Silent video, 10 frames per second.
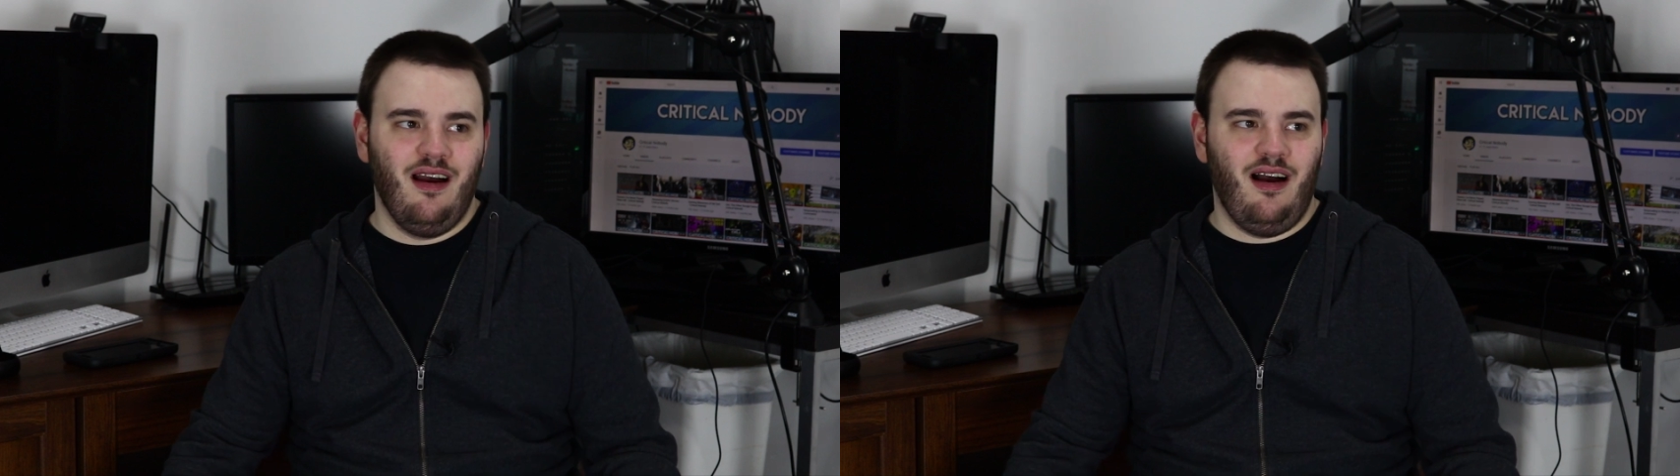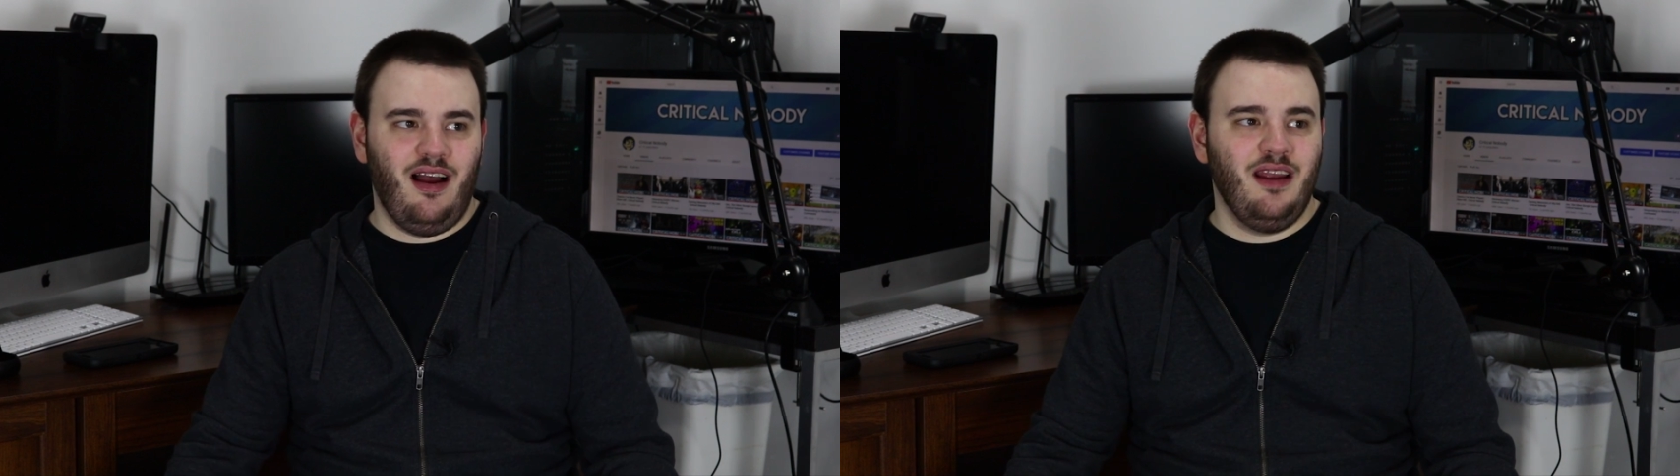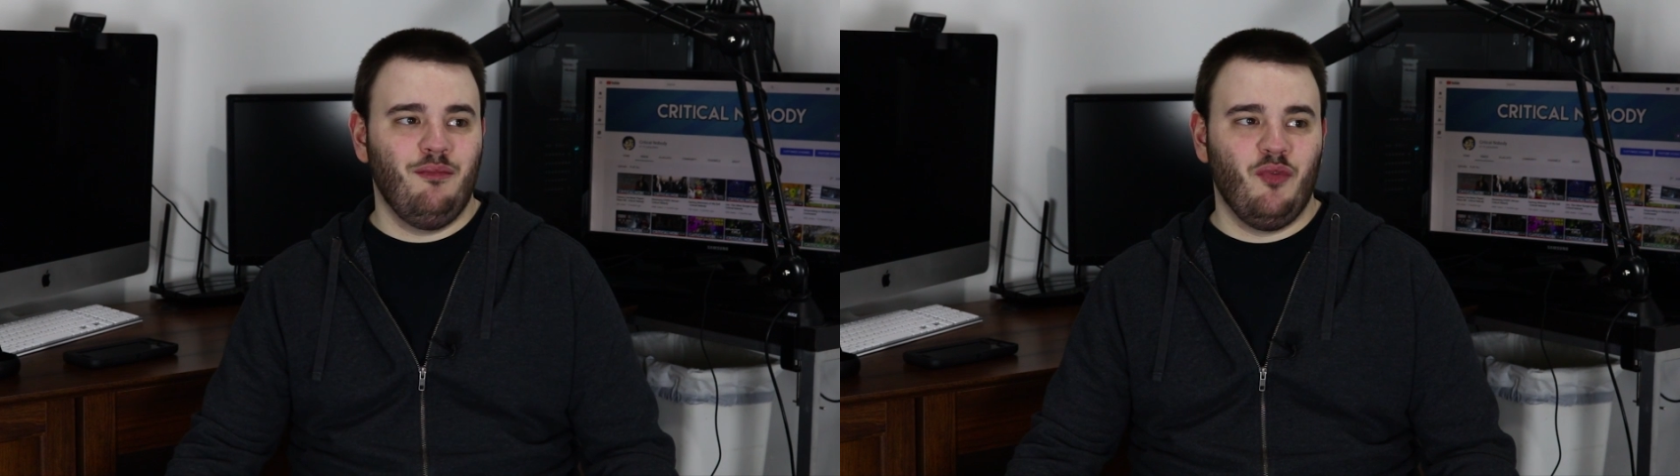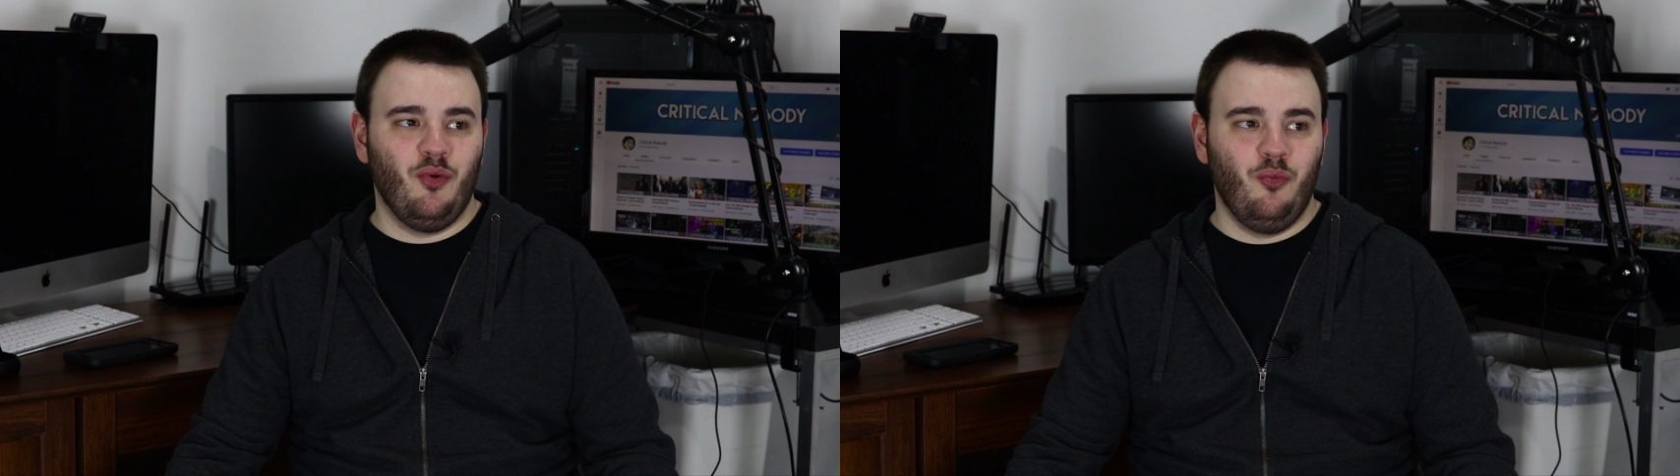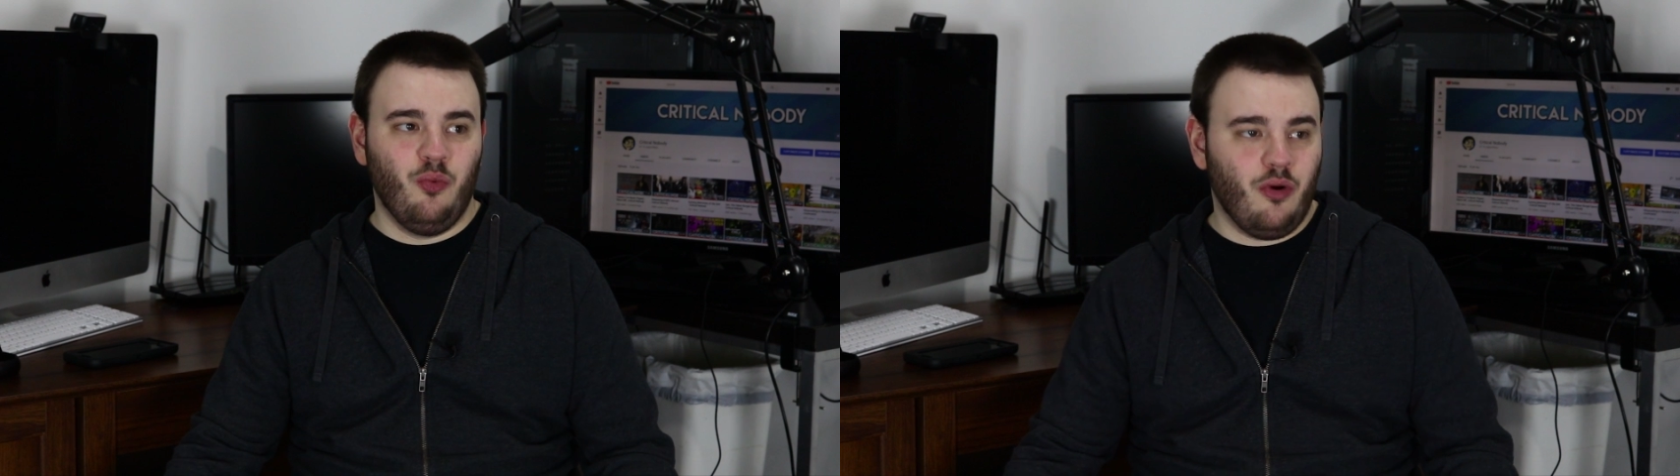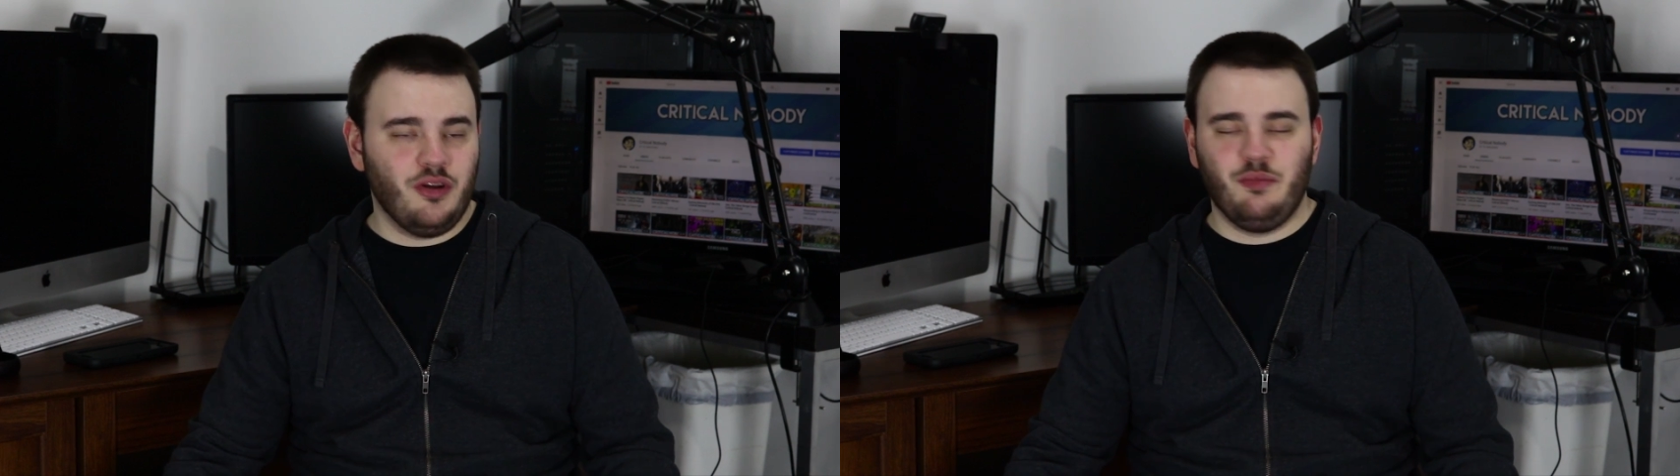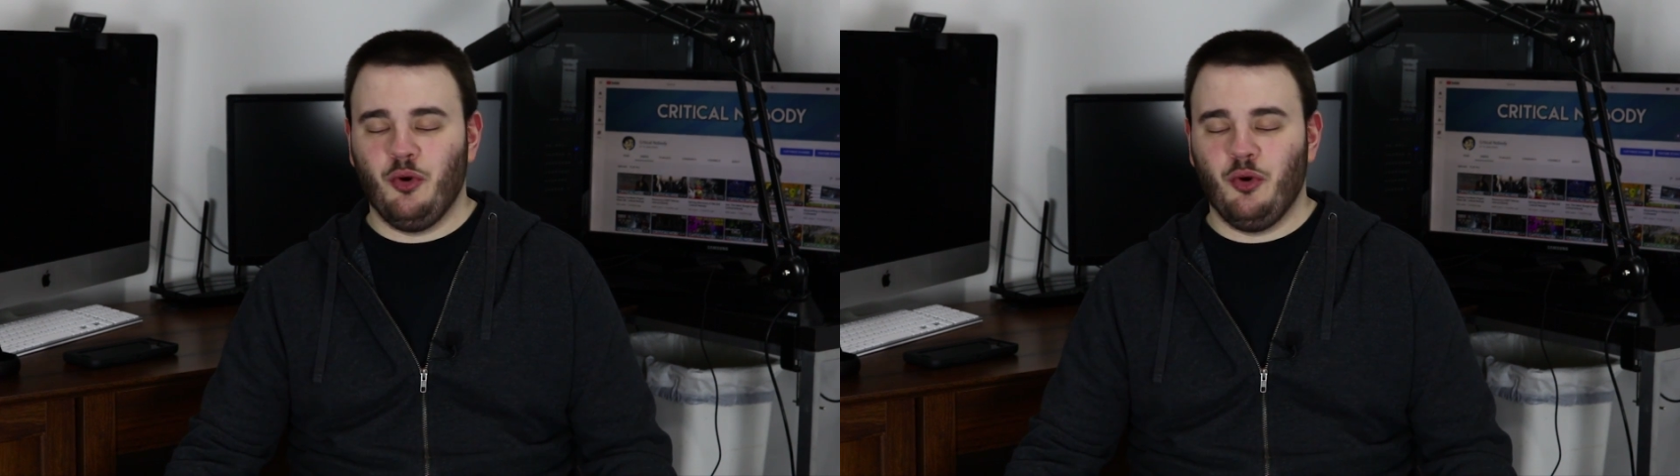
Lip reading: I am the worst